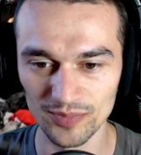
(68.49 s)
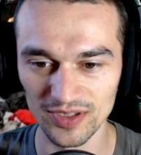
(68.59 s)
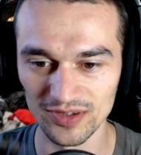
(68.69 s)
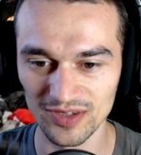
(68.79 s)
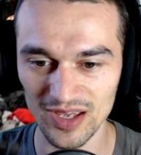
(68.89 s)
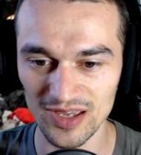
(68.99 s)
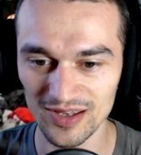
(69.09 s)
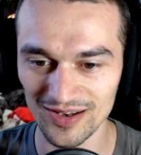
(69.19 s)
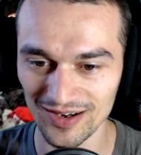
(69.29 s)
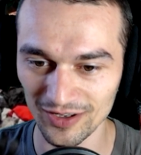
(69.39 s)
but
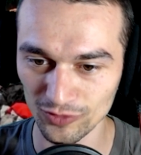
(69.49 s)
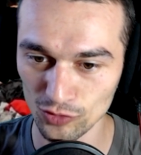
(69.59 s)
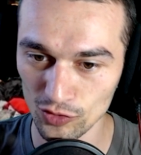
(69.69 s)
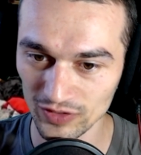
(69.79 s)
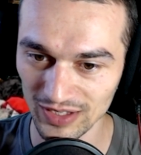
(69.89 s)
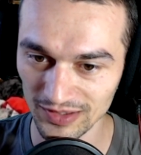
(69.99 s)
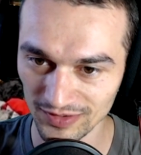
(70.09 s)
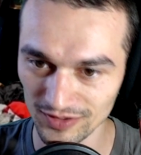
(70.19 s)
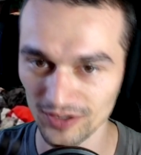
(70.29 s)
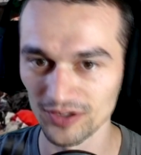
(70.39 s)
they are not as
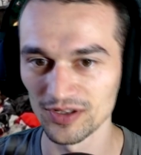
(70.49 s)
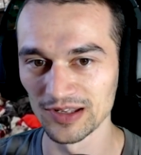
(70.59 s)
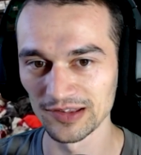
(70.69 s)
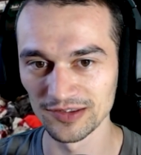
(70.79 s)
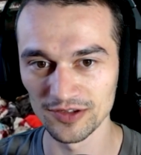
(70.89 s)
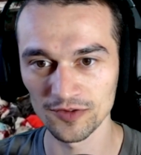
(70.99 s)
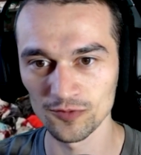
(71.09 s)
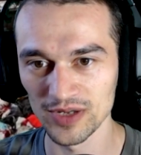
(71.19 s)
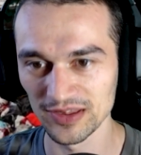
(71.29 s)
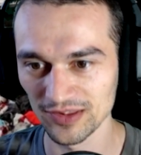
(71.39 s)
dirty as this
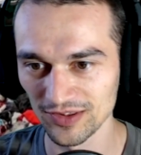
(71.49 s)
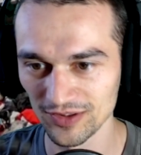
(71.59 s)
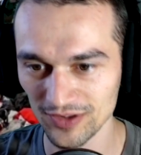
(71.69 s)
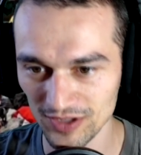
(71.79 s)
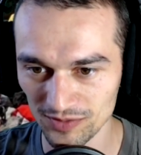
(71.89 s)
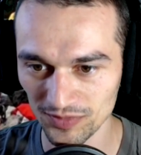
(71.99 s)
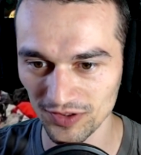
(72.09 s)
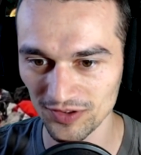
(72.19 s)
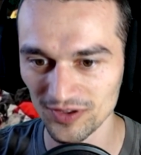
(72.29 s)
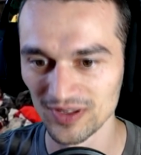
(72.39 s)
one
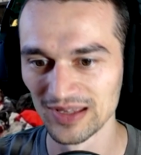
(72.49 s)
seems.